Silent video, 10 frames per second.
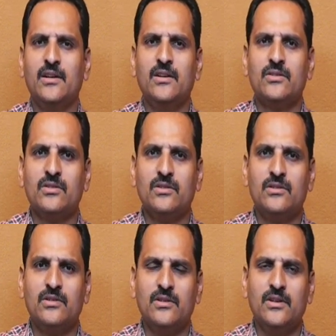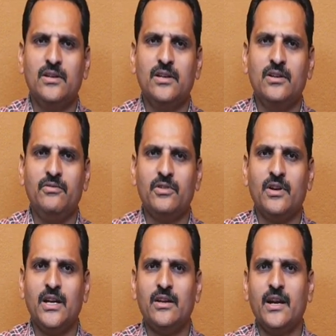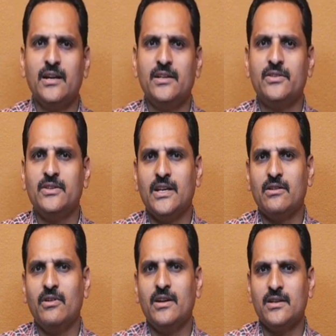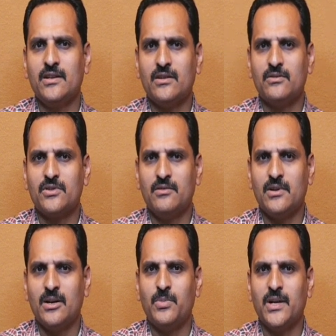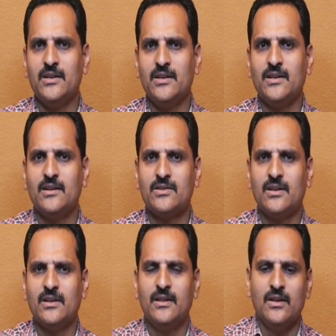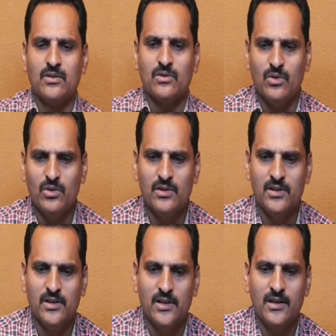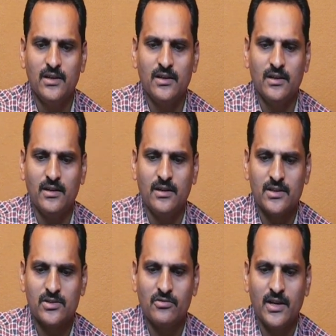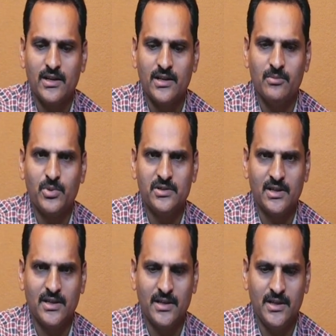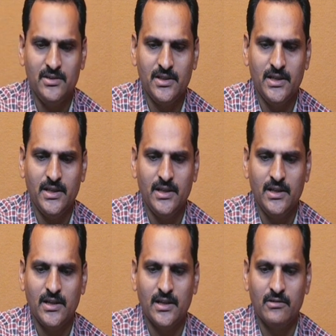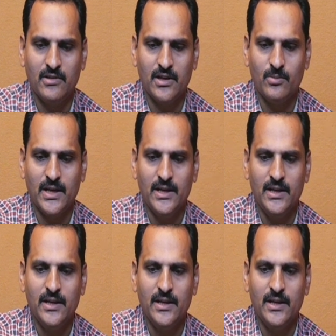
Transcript: So, if you rewrite this equation in terms of temperatures, cold reservoir temperature Tc divided by